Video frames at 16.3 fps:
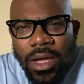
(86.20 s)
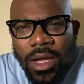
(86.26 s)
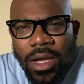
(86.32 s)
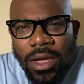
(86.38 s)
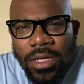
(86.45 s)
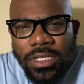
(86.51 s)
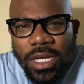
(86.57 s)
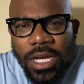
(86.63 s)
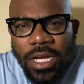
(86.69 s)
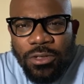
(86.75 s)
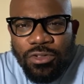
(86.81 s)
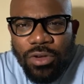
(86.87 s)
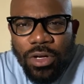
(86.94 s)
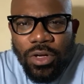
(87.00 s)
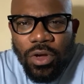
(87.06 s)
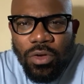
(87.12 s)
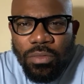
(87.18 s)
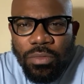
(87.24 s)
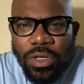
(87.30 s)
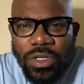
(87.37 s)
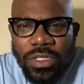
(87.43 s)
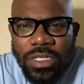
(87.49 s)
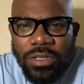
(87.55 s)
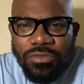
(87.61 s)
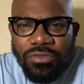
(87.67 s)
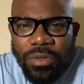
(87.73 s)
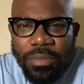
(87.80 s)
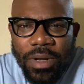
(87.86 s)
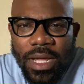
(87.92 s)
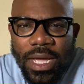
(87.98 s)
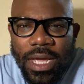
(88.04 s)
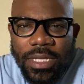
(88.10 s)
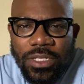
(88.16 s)
is it Adron Home, but you didn't
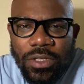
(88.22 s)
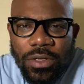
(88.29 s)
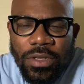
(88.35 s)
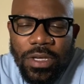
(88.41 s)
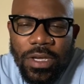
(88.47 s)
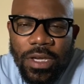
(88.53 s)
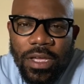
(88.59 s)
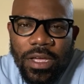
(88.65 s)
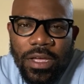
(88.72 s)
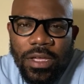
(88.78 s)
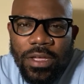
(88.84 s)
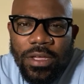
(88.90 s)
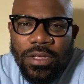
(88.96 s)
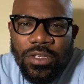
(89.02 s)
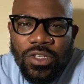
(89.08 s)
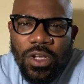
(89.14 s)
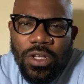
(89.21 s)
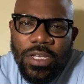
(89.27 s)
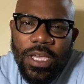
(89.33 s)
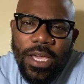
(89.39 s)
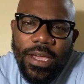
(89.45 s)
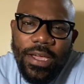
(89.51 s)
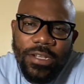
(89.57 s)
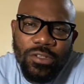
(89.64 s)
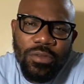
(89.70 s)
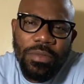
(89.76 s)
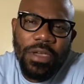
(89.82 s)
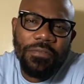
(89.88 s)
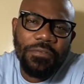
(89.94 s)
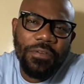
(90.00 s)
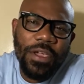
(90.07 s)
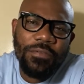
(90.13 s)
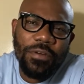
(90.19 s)
reply, Sonia. Sonia, do me a
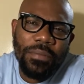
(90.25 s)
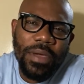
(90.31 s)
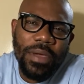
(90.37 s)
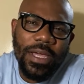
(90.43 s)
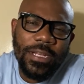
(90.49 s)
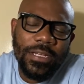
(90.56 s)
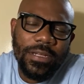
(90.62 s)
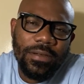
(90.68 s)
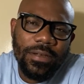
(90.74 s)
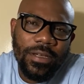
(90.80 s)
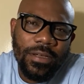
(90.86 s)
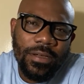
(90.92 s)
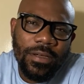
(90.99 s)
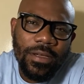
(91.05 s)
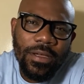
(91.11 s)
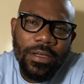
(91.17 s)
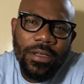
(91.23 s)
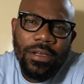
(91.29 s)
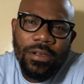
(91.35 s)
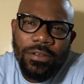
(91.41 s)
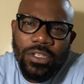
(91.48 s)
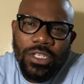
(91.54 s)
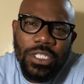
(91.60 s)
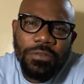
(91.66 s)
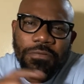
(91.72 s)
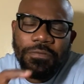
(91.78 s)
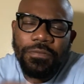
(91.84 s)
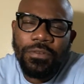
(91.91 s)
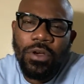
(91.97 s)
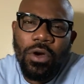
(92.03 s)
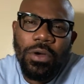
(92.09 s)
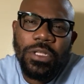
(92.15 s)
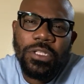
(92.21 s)
favor, man. Just
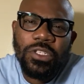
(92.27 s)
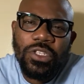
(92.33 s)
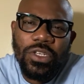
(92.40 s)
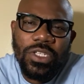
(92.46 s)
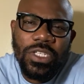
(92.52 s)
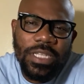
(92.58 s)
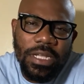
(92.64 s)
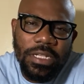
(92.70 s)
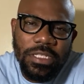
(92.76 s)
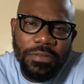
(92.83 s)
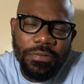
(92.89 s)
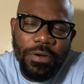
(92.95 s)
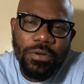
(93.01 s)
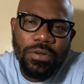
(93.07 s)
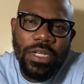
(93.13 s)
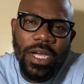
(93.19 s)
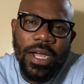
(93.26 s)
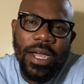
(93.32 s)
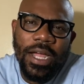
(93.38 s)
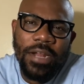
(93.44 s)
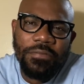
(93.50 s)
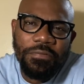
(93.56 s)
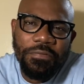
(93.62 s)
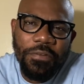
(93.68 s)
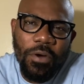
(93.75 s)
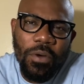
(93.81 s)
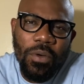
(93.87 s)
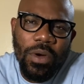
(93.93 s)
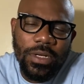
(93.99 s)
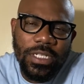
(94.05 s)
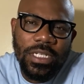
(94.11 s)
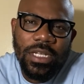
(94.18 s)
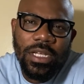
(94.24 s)
go into your sent folder and
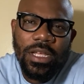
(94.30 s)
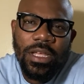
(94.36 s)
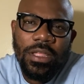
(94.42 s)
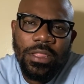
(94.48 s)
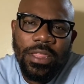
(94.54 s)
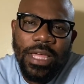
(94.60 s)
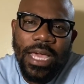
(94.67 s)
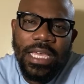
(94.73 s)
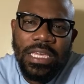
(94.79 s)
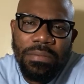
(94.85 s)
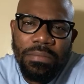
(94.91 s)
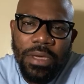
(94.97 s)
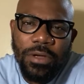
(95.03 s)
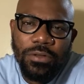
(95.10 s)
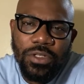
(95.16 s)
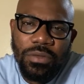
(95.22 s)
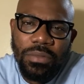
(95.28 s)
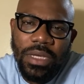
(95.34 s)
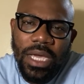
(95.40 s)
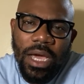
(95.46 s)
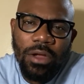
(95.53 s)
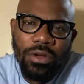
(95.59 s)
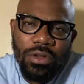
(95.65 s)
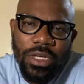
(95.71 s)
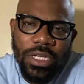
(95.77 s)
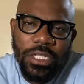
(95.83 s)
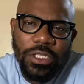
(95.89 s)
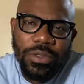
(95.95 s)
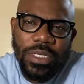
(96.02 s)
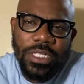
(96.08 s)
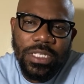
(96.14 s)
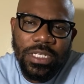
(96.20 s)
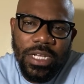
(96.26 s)
forward that email to me. I'll look into
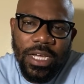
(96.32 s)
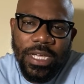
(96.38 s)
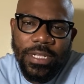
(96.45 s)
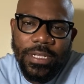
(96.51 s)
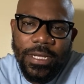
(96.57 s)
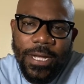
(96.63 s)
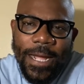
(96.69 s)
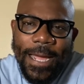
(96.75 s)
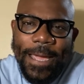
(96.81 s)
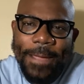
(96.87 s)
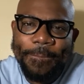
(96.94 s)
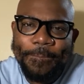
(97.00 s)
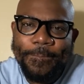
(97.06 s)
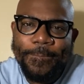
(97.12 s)
it tonight, all right?